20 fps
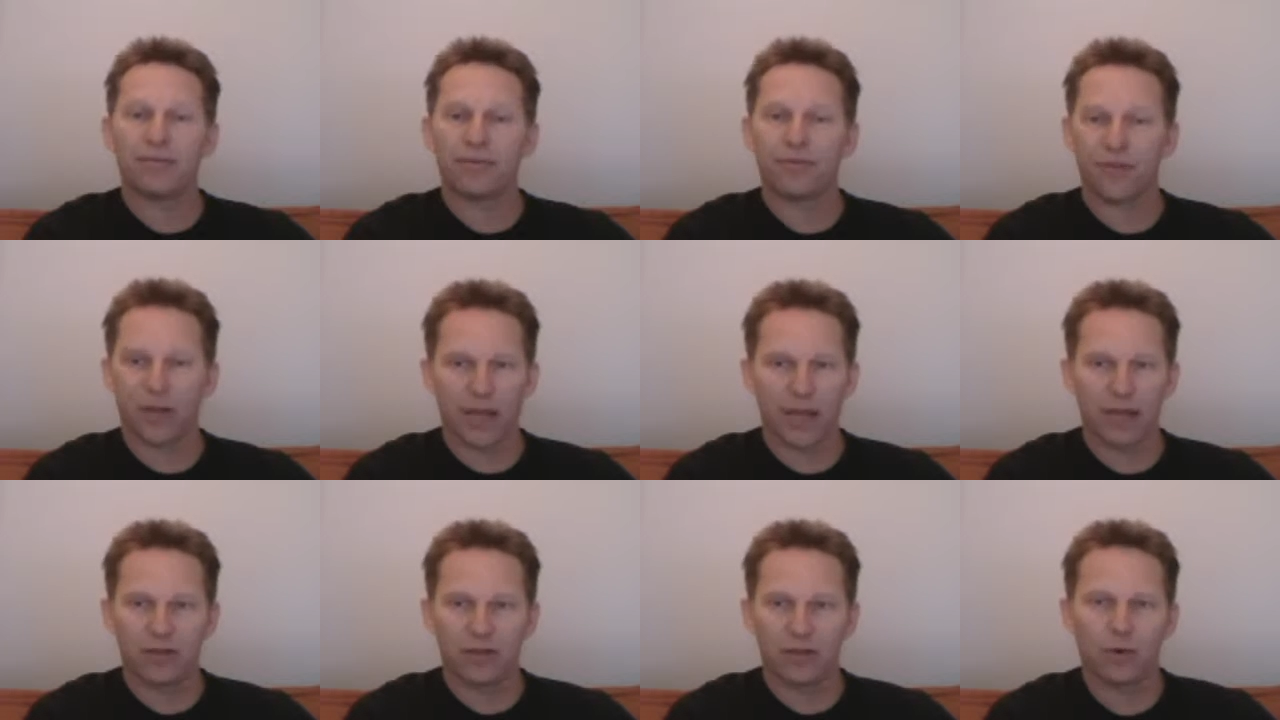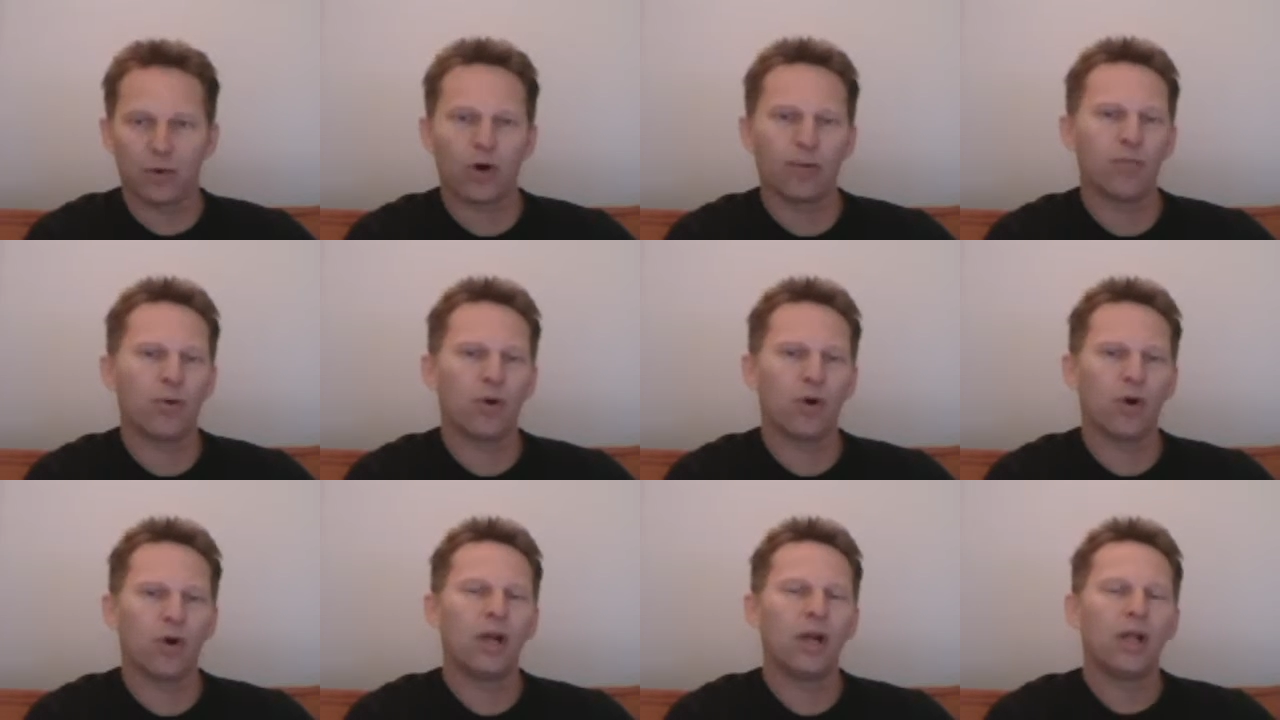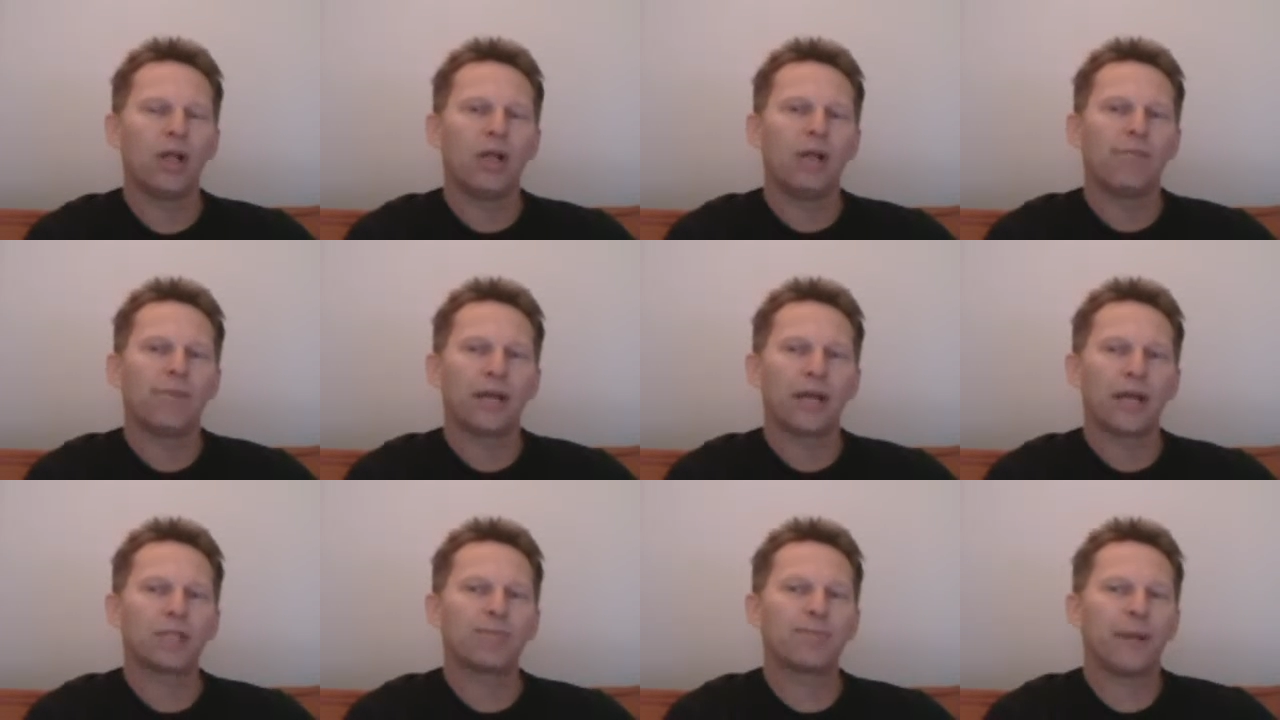things more and more
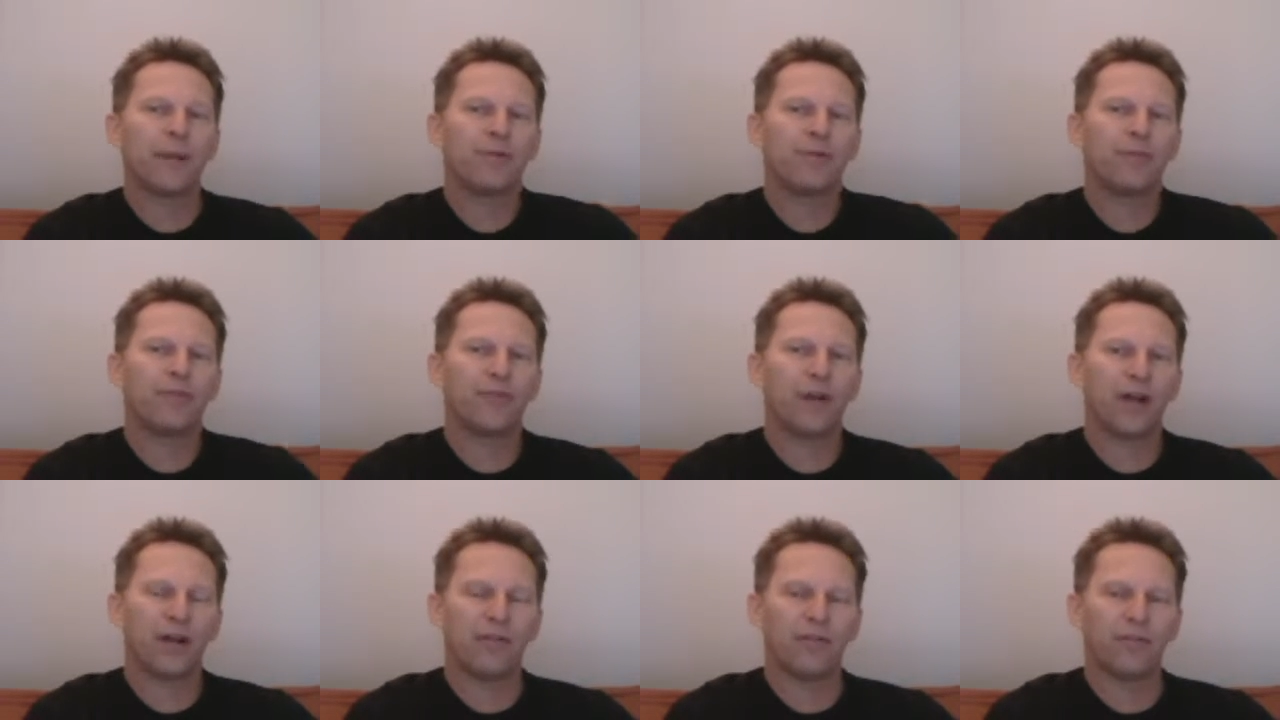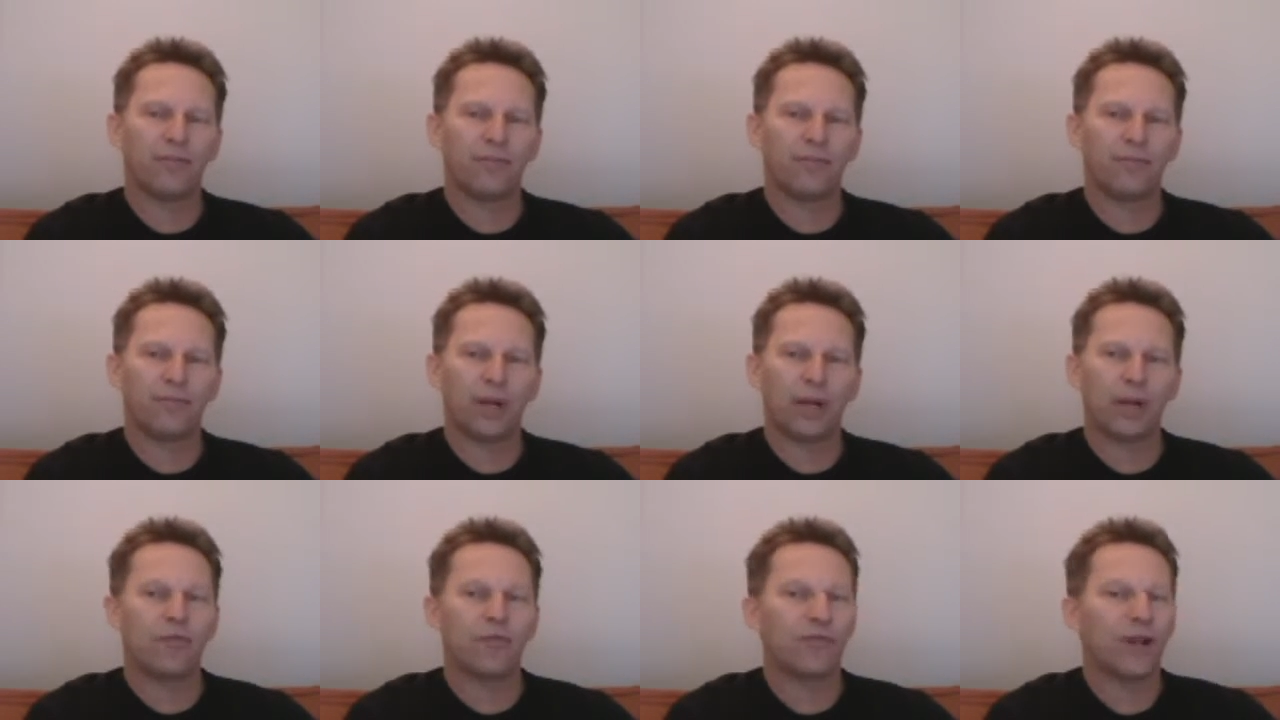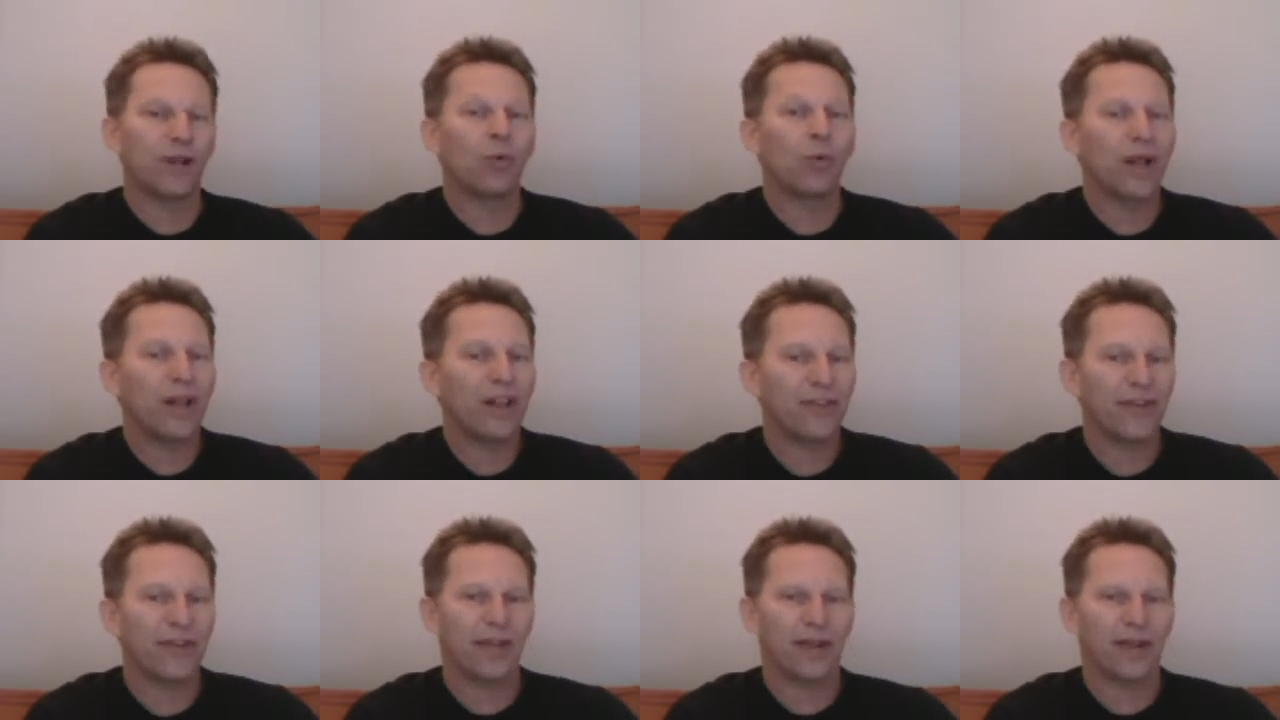because people felt
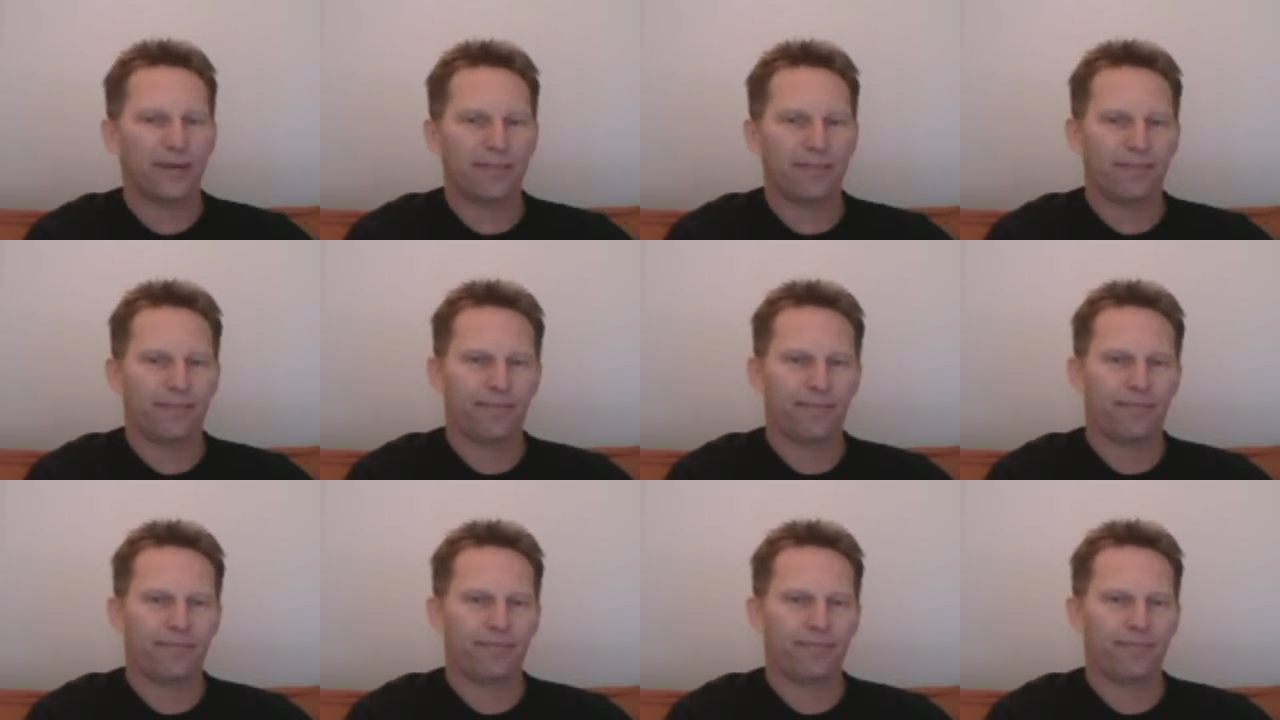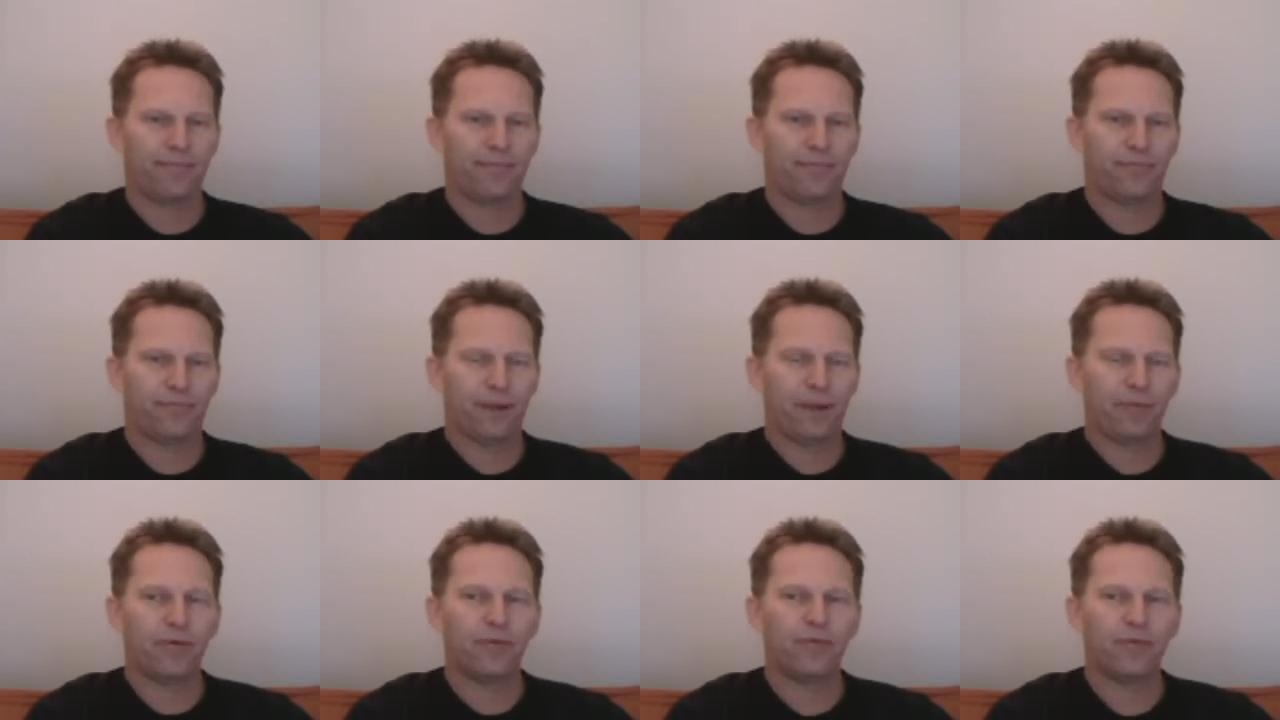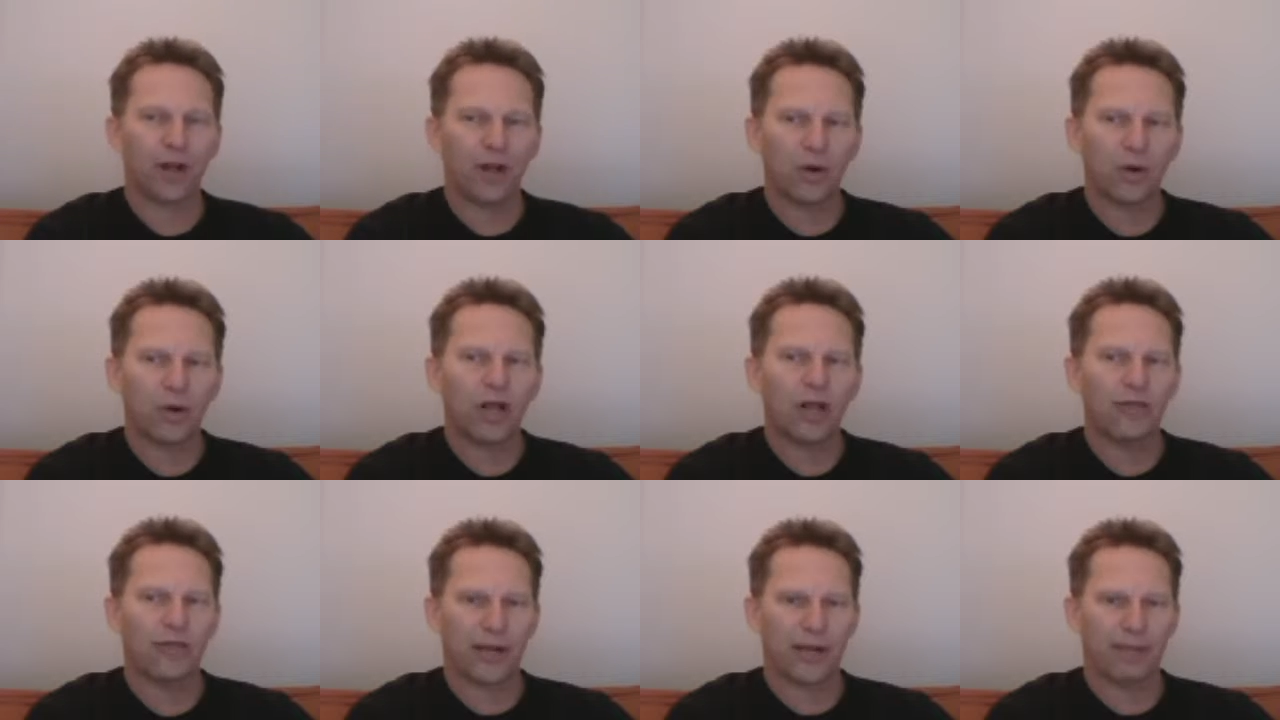wealthy. People felt
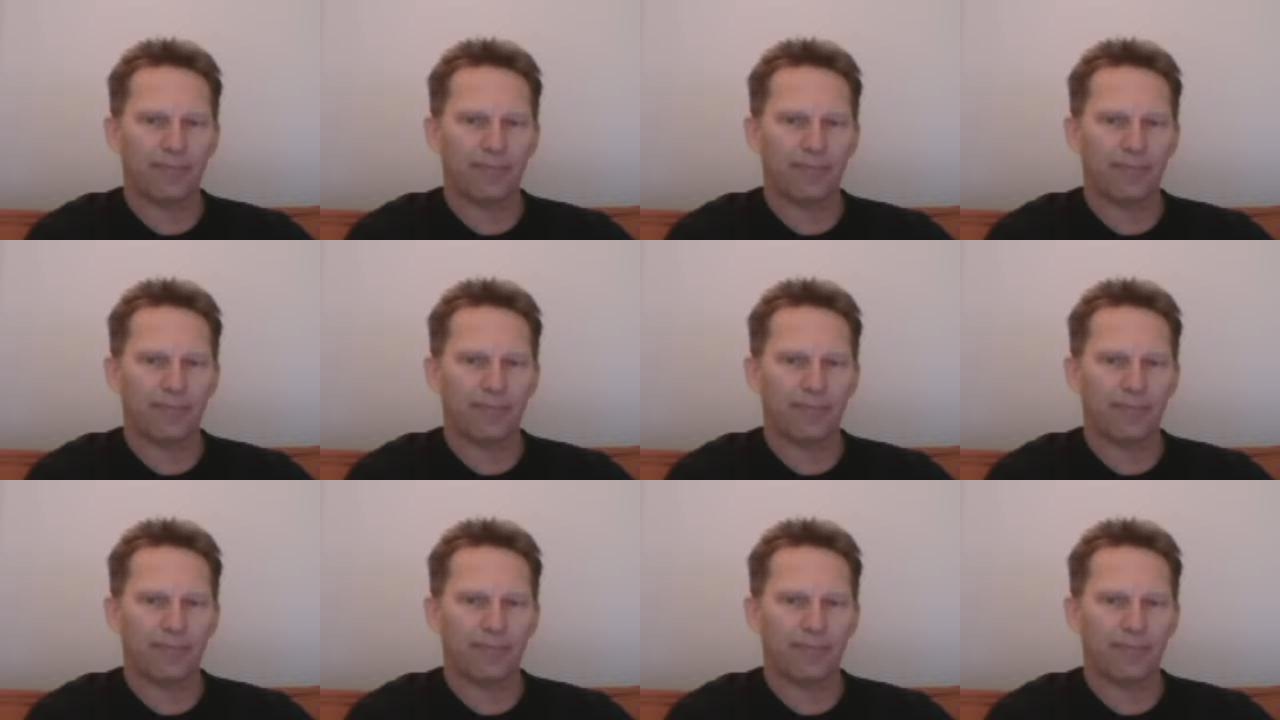wealthy